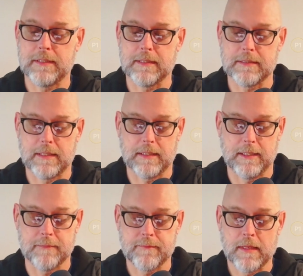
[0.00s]
that I
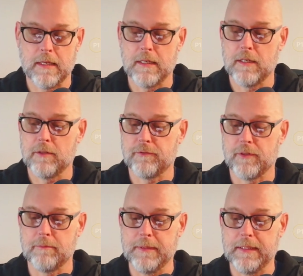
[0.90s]
get
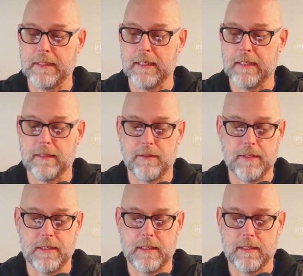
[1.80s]
from being in
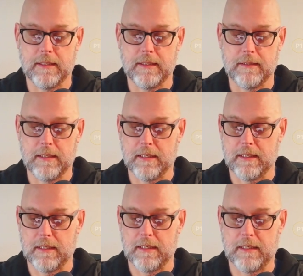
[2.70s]
the, uh, in the
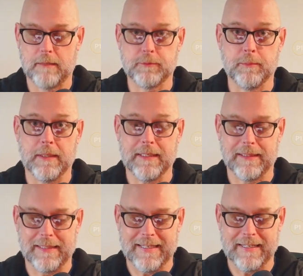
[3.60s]
OBSBot
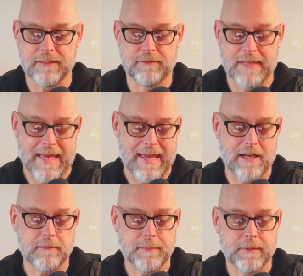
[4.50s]
Live
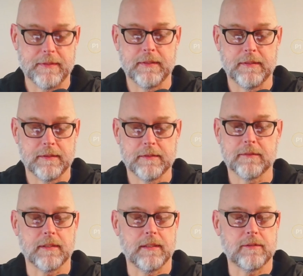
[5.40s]
app.
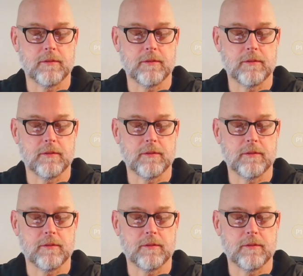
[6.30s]
Okay, so we'll